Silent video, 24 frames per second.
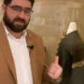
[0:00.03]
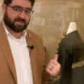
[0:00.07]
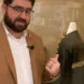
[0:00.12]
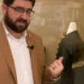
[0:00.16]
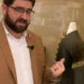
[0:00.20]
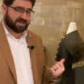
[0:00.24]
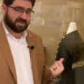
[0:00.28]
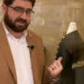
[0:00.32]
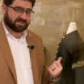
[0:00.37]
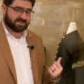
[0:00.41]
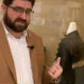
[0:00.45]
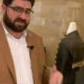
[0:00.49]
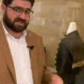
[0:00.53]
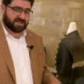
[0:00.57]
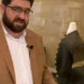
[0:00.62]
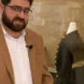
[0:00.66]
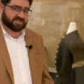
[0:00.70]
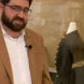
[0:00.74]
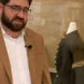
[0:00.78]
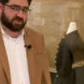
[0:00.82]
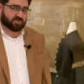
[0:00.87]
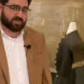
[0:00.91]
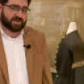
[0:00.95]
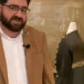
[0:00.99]
This
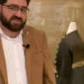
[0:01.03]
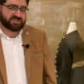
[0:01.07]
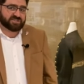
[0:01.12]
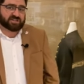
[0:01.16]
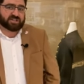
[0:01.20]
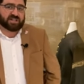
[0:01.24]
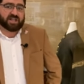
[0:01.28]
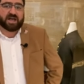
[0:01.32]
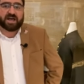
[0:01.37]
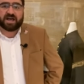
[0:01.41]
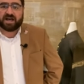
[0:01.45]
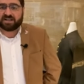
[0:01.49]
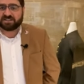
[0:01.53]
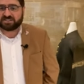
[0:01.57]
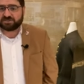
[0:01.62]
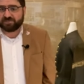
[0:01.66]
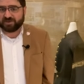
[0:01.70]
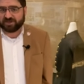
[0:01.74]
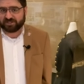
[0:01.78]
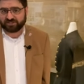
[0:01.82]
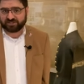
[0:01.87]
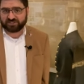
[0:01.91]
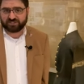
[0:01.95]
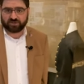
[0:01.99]
is an original
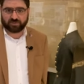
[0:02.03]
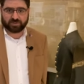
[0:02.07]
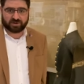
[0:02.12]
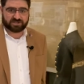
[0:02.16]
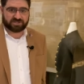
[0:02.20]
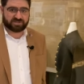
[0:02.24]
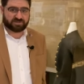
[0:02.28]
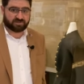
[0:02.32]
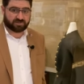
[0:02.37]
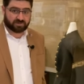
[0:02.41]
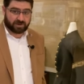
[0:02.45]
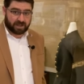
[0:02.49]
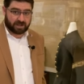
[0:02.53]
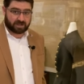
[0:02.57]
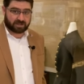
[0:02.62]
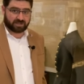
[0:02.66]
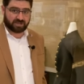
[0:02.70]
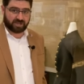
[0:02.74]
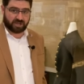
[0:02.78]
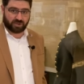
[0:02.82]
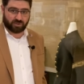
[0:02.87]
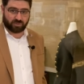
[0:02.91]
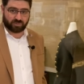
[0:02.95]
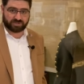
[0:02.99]
hospital steward's frock
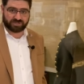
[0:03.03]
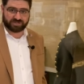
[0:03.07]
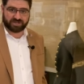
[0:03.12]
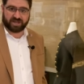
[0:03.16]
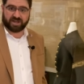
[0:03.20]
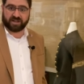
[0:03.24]
coat